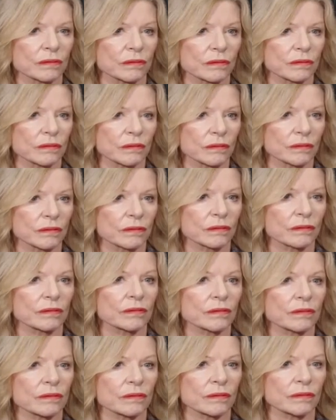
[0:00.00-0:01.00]

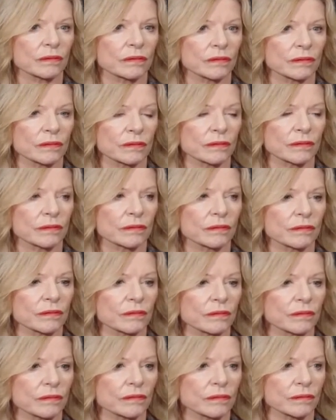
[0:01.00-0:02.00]

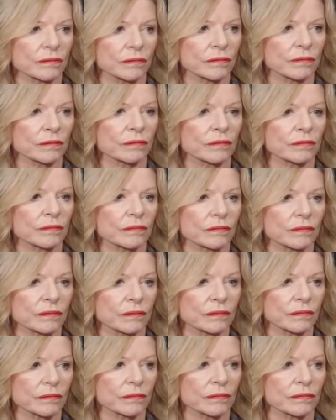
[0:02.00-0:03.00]

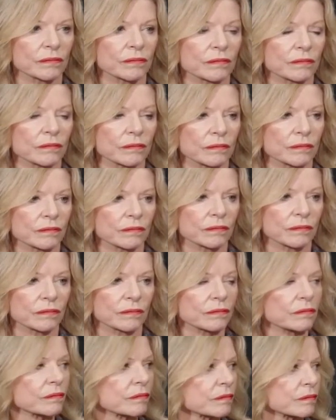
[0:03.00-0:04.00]

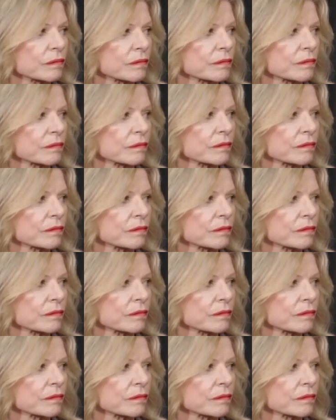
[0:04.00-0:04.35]
This person isn't speaking.